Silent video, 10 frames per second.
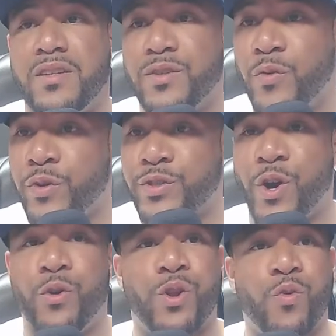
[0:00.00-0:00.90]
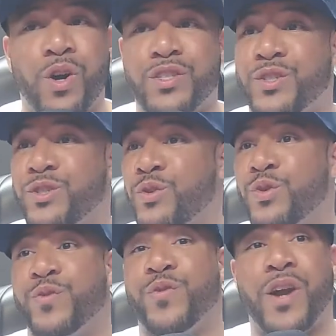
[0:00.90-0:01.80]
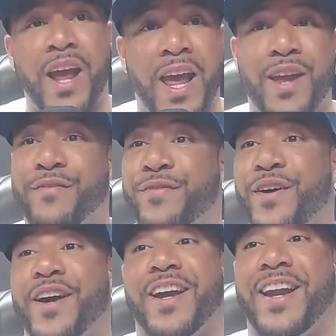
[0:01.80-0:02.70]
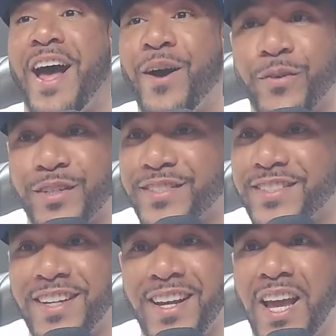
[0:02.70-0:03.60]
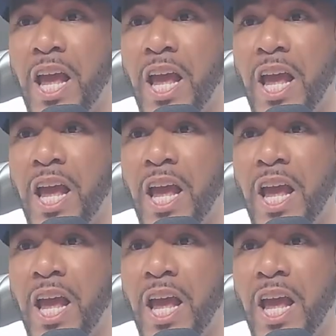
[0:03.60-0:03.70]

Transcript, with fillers: was on the ones and twos for 8 fucking hours in